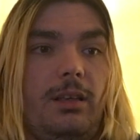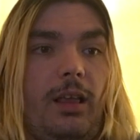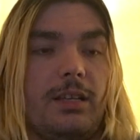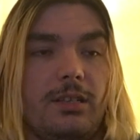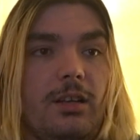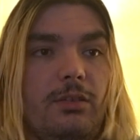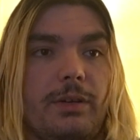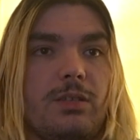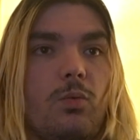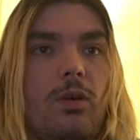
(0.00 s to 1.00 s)
That's another
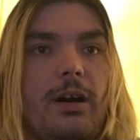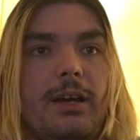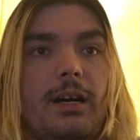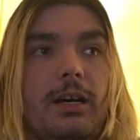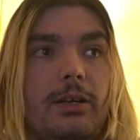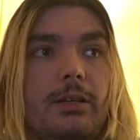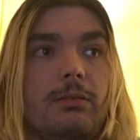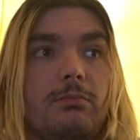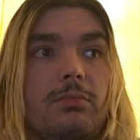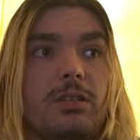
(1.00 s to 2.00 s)
reason why
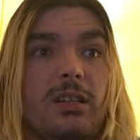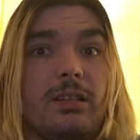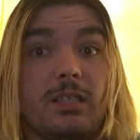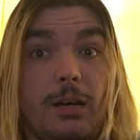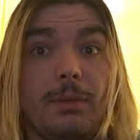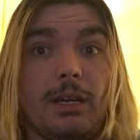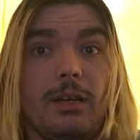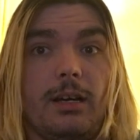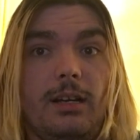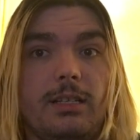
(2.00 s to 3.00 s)
I suddenly stopped making
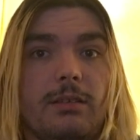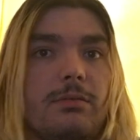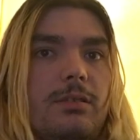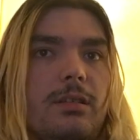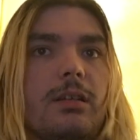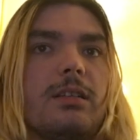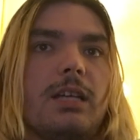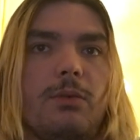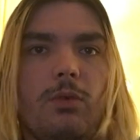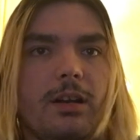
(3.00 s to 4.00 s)
content was because
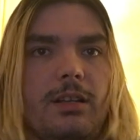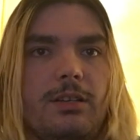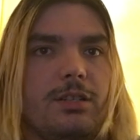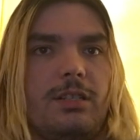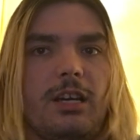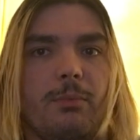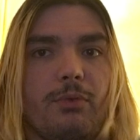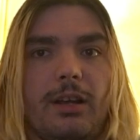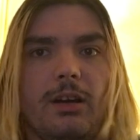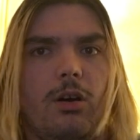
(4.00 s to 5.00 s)
I wanted to just take a
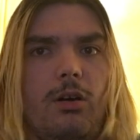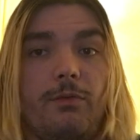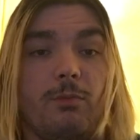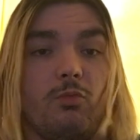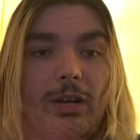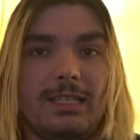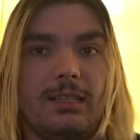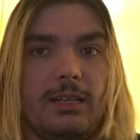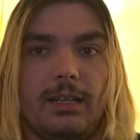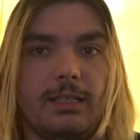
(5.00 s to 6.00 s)
break all from
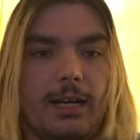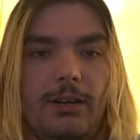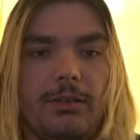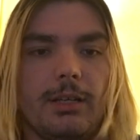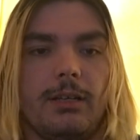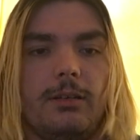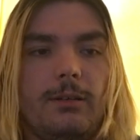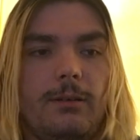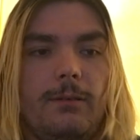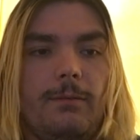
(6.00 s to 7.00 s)
wrestling entirety.
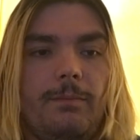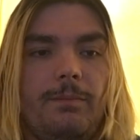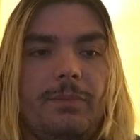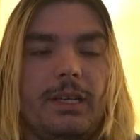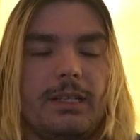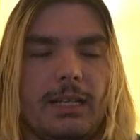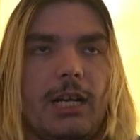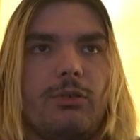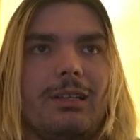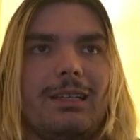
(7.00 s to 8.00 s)

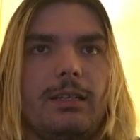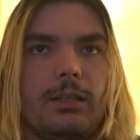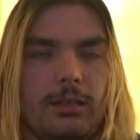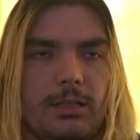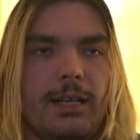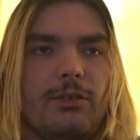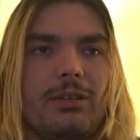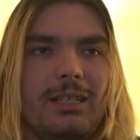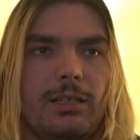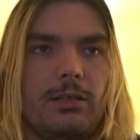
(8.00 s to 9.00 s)
Entirely, not
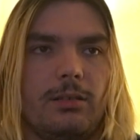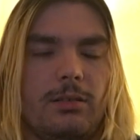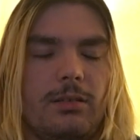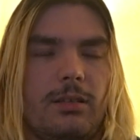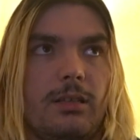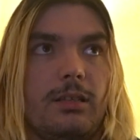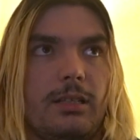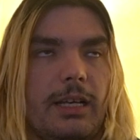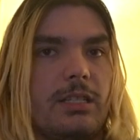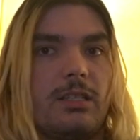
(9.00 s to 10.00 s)
entirety.
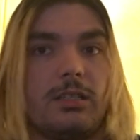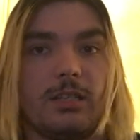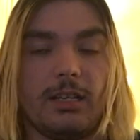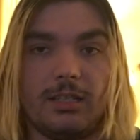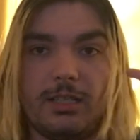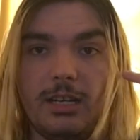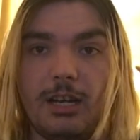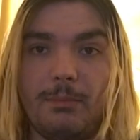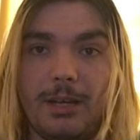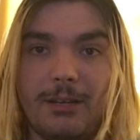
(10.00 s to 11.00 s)
That's a sin
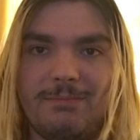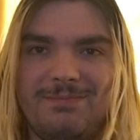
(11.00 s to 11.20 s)
on me.